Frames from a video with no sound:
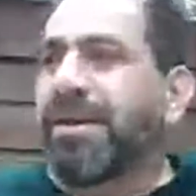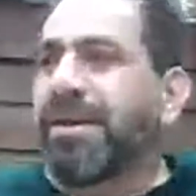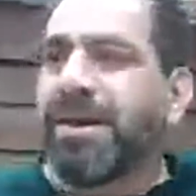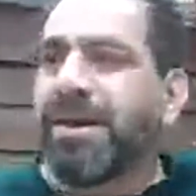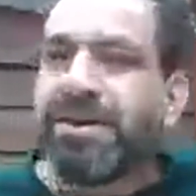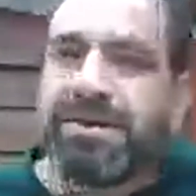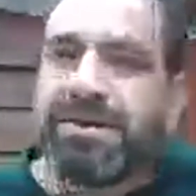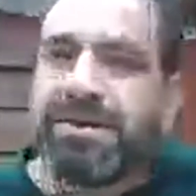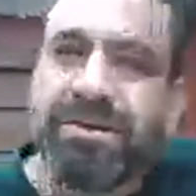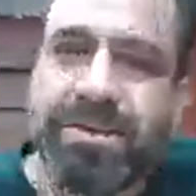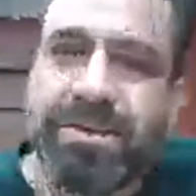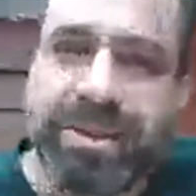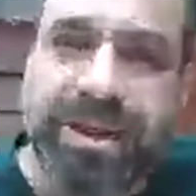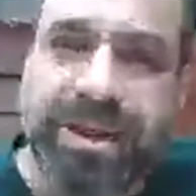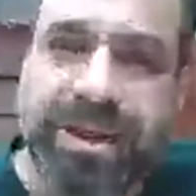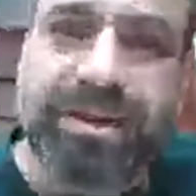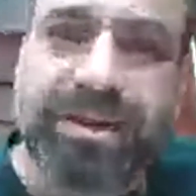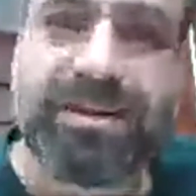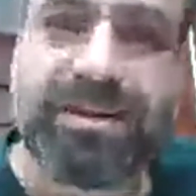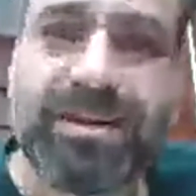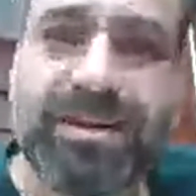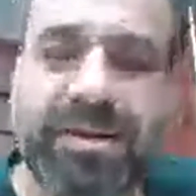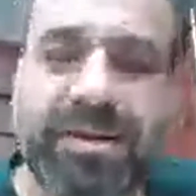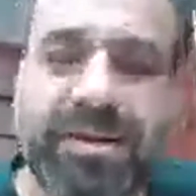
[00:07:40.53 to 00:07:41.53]
And so we like
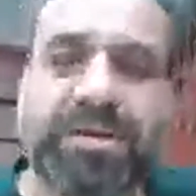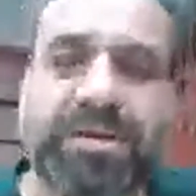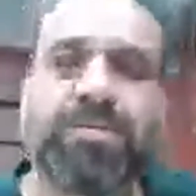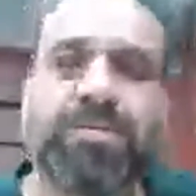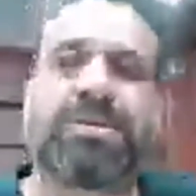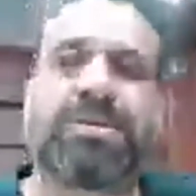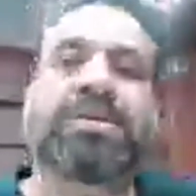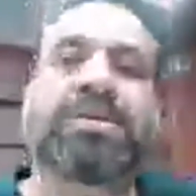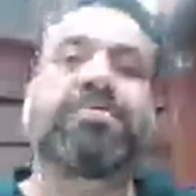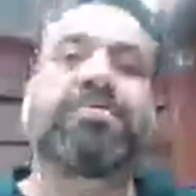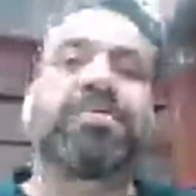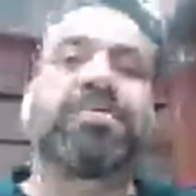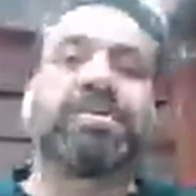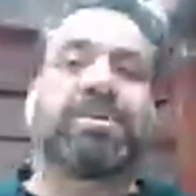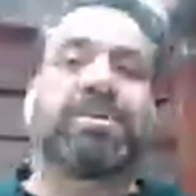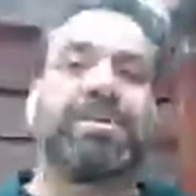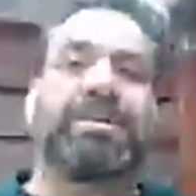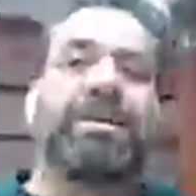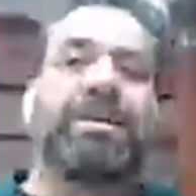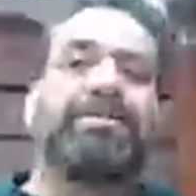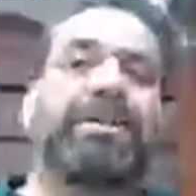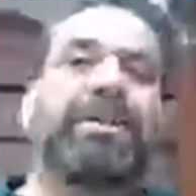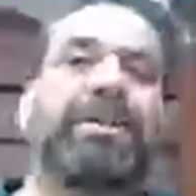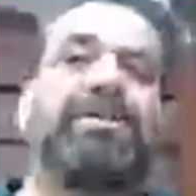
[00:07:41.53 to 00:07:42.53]
to think that we're different than
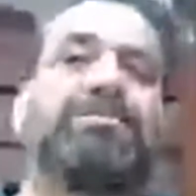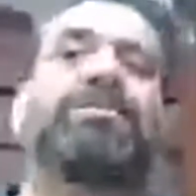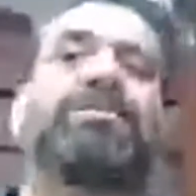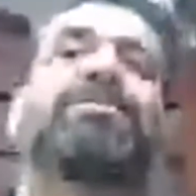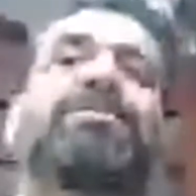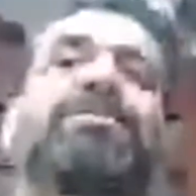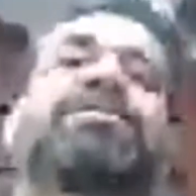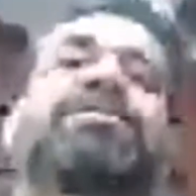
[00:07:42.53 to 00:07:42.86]
that because we have